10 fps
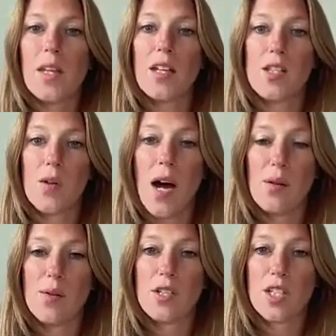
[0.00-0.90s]
And so I
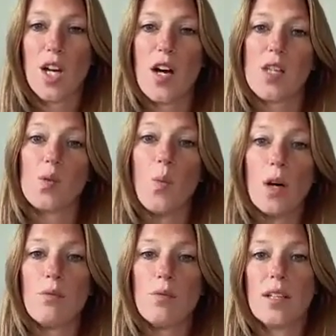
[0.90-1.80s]
was just curious,
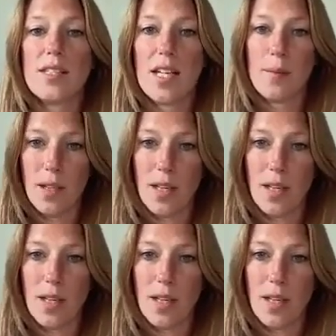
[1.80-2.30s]
what real estate